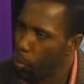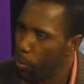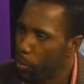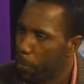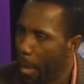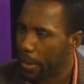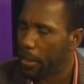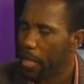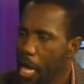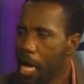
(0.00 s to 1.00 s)
And showing
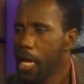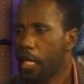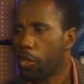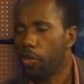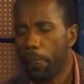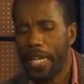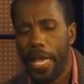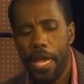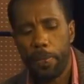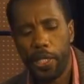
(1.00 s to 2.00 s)
respect. Because you've been
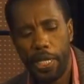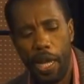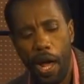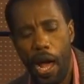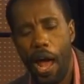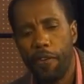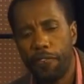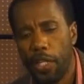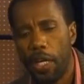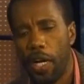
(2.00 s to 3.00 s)
able, Killer,
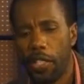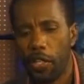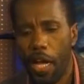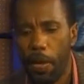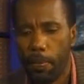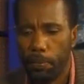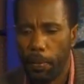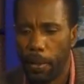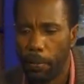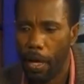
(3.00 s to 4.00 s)
after
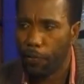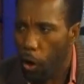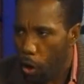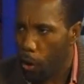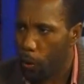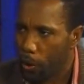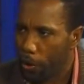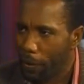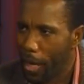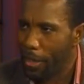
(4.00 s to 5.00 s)
a fallout
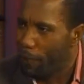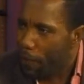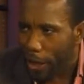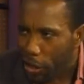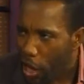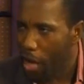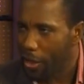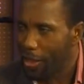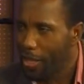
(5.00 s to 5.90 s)
and defection,